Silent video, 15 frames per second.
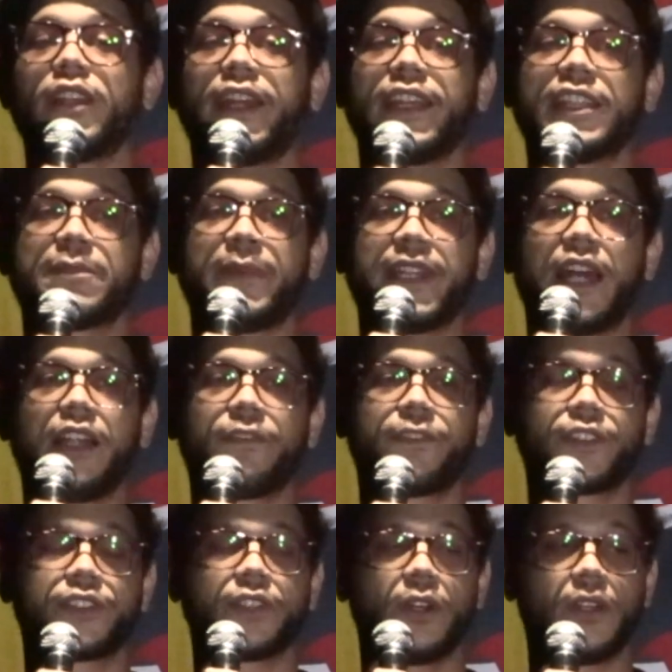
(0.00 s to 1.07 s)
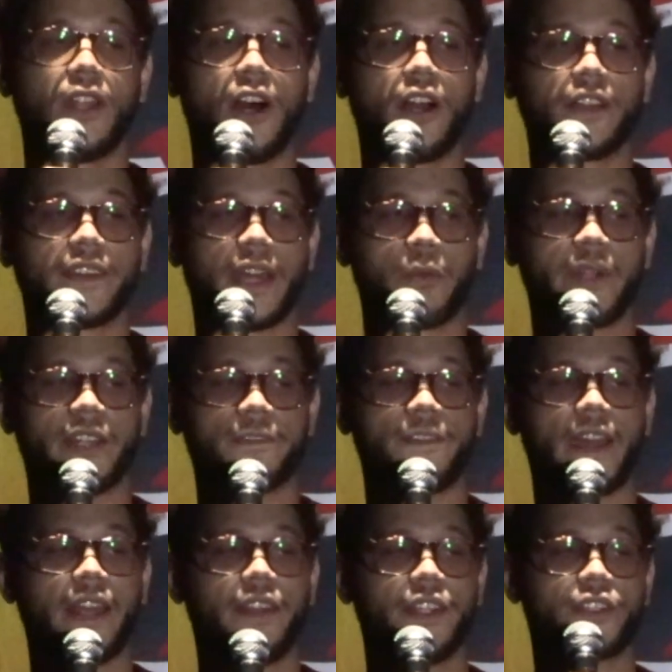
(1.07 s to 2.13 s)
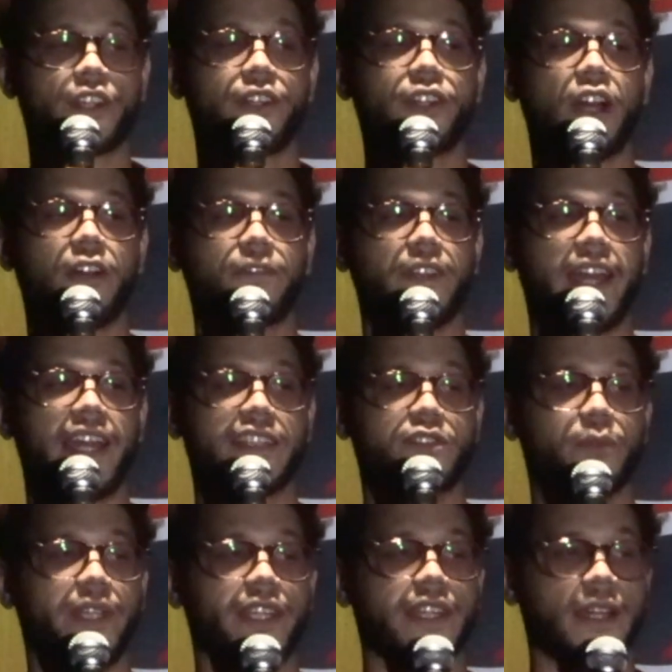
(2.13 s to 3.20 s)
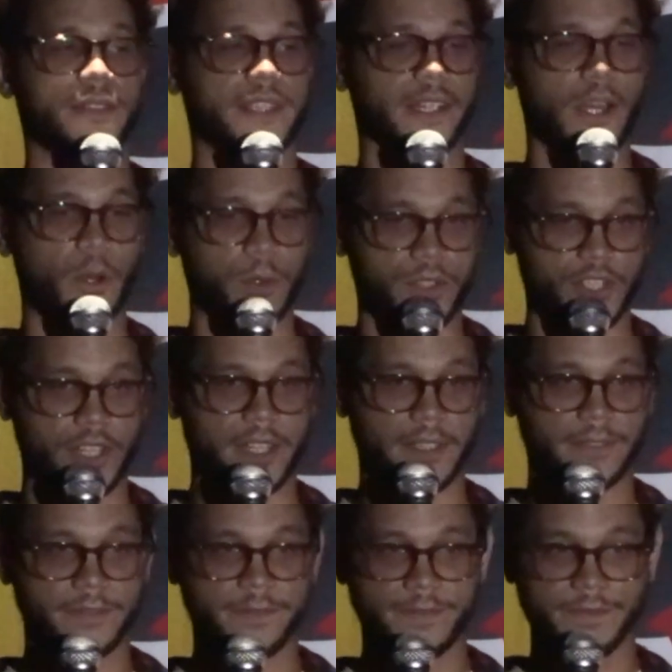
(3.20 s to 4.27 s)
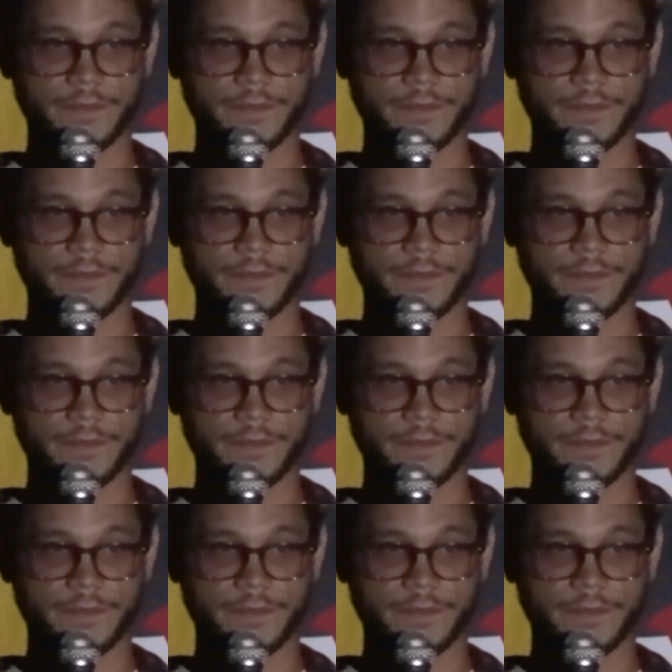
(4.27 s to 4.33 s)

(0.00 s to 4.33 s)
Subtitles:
light has been on for so long that when it finally turned off last week, I was like, oh shit.